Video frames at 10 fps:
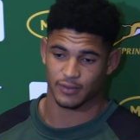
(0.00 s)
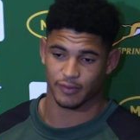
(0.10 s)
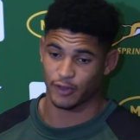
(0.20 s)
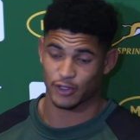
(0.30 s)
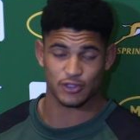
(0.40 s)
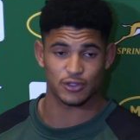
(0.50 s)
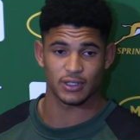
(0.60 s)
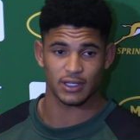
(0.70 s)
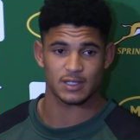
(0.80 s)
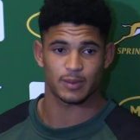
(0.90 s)
fast 2
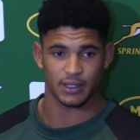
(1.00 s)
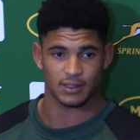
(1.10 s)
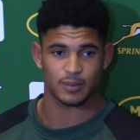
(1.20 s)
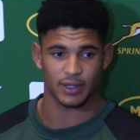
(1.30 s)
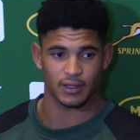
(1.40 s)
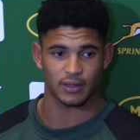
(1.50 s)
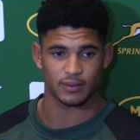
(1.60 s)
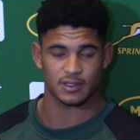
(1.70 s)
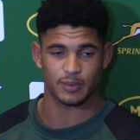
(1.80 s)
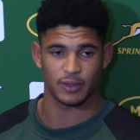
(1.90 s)
years, but
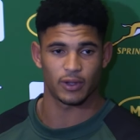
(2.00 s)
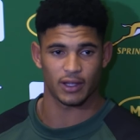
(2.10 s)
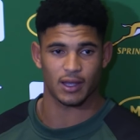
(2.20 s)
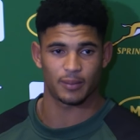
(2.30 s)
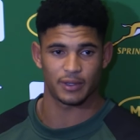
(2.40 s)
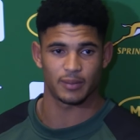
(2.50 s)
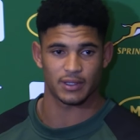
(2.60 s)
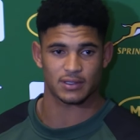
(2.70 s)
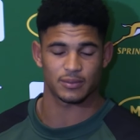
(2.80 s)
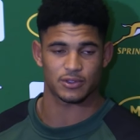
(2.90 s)
it's been well accompanied by
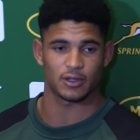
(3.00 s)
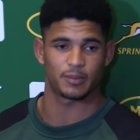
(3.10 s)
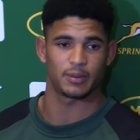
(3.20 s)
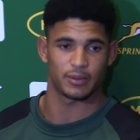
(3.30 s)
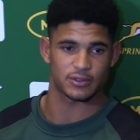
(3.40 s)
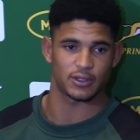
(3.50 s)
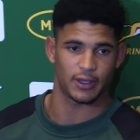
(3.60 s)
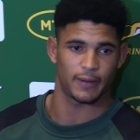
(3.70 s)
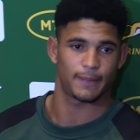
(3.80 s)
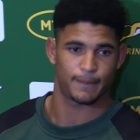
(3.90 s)
some strong people. So yeah.